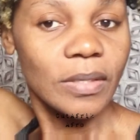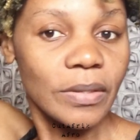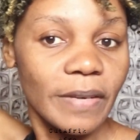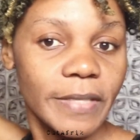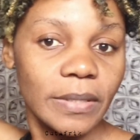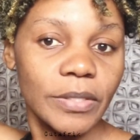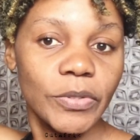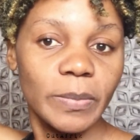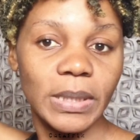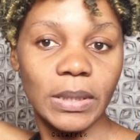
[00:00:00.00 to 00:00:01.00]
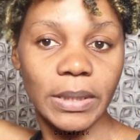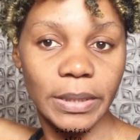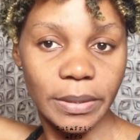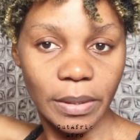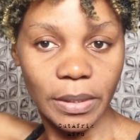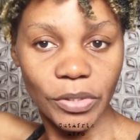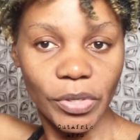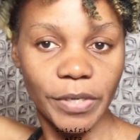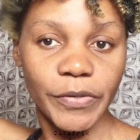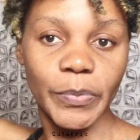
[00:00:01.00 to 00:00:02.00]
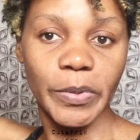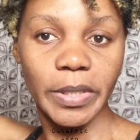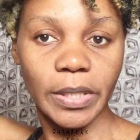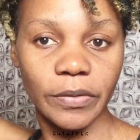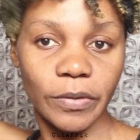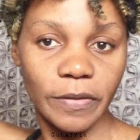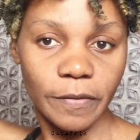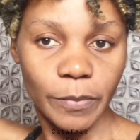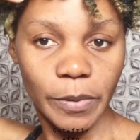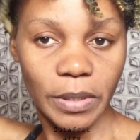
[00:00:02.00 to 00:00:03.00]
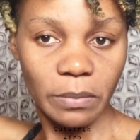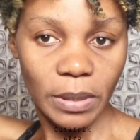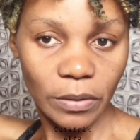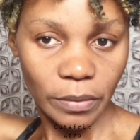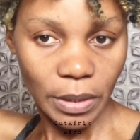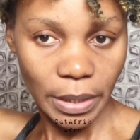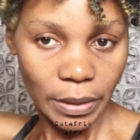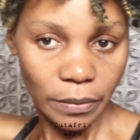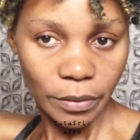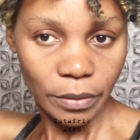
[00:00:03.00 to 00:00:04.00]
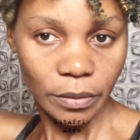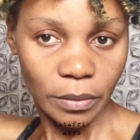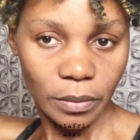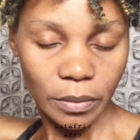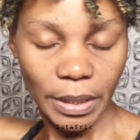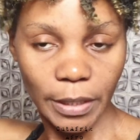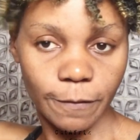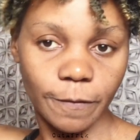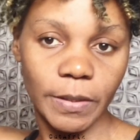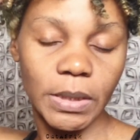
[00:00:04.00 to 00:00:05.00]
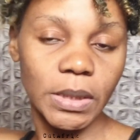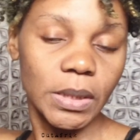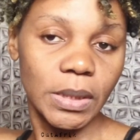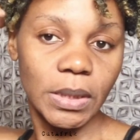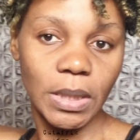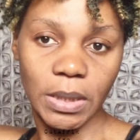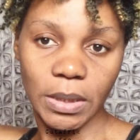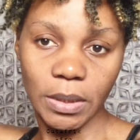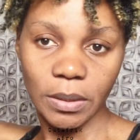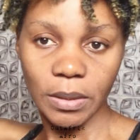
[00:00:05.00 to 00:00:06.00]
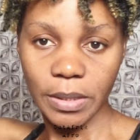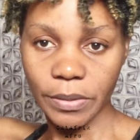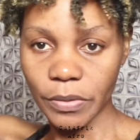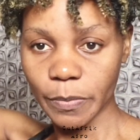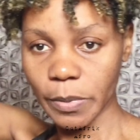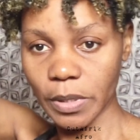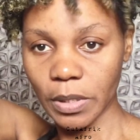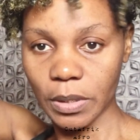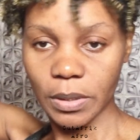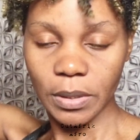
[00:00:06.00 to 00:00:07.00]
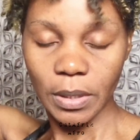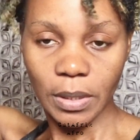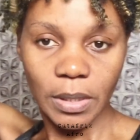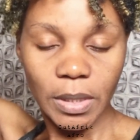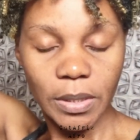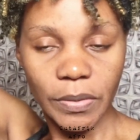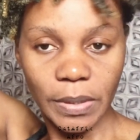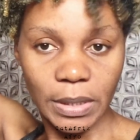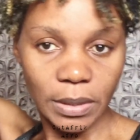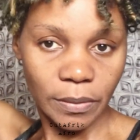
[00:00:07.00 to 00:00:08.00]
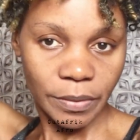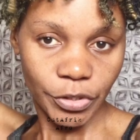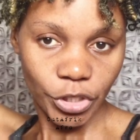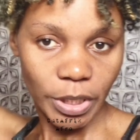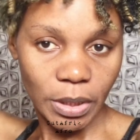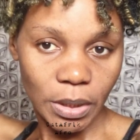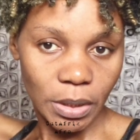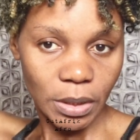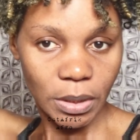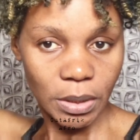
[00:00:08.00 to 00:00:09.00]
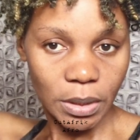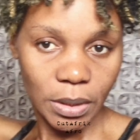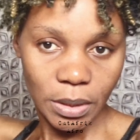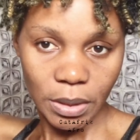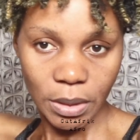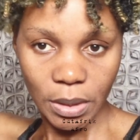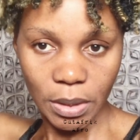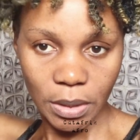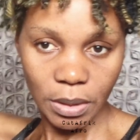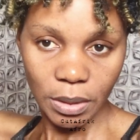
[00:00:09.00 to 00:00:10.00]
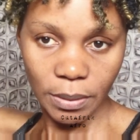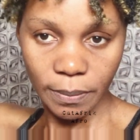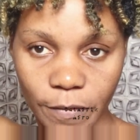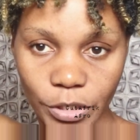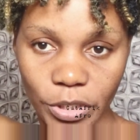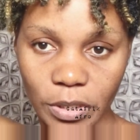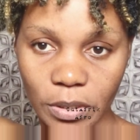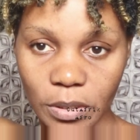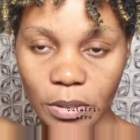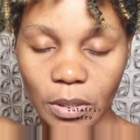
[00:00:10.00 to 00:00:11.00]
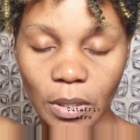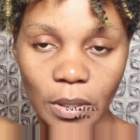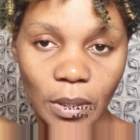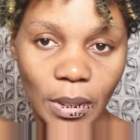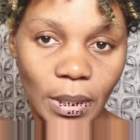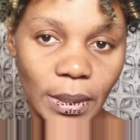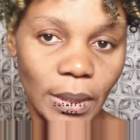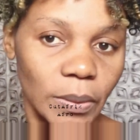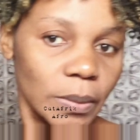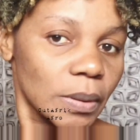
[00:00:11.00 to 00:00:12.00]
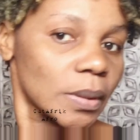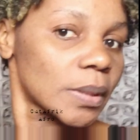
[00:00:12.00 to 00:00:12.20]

So after this you make it a dry spray and oil spray depending on how your hair feels, and just spray it so that it looks shiny, freshens the look.